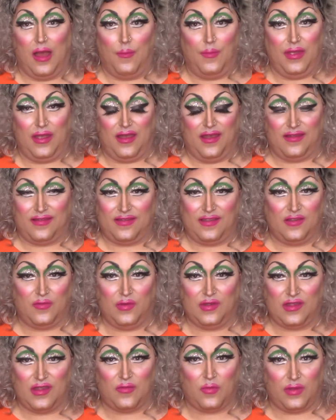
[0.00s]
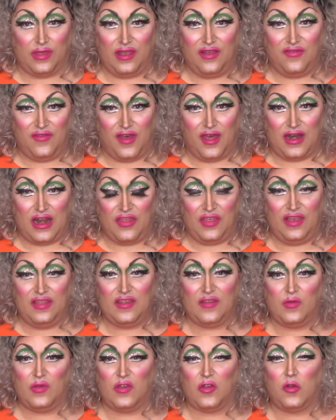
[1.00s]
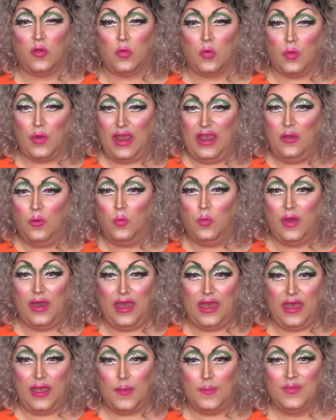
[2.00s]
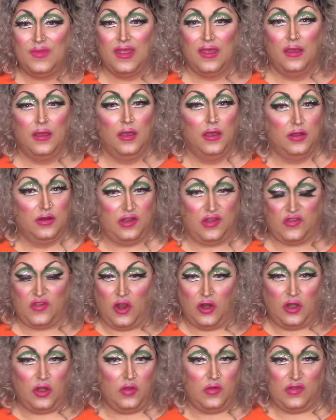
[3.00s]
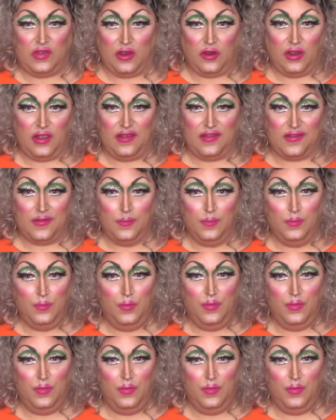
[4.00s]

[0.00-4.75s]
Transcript: because this was just really fun. I think this was a great way to start a new series,